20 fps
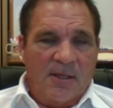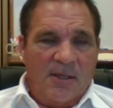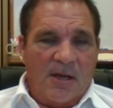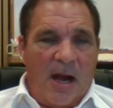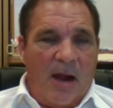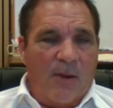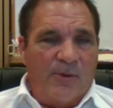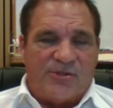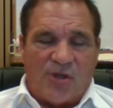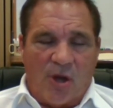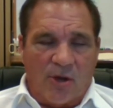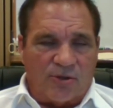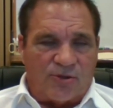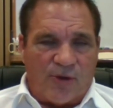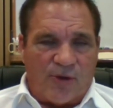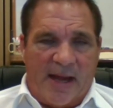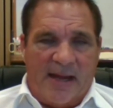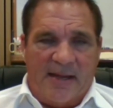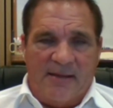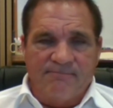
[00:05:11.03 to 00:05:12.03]
All right, we saw a
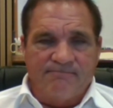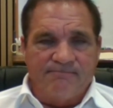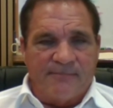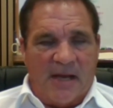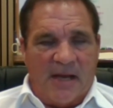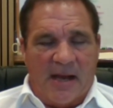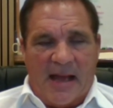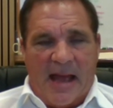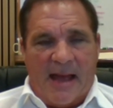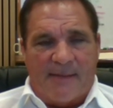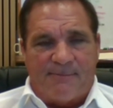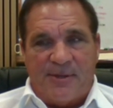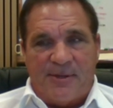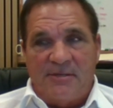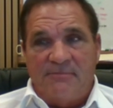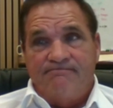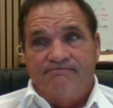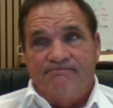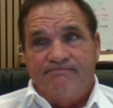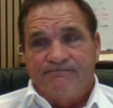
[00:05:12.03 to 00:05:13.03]
trade
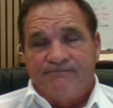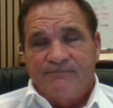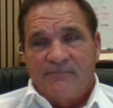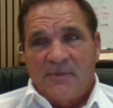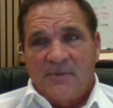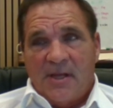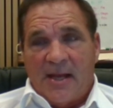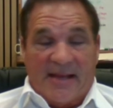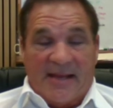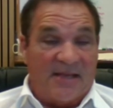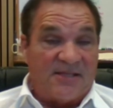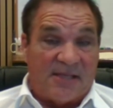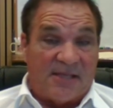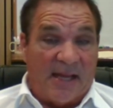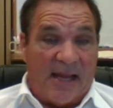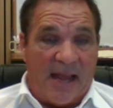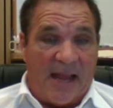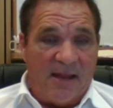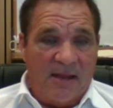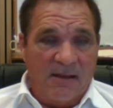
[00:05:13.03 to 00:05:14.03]
happen, I guess,
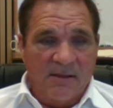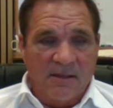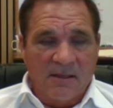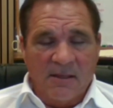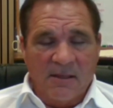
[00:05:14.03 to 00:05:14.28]
today.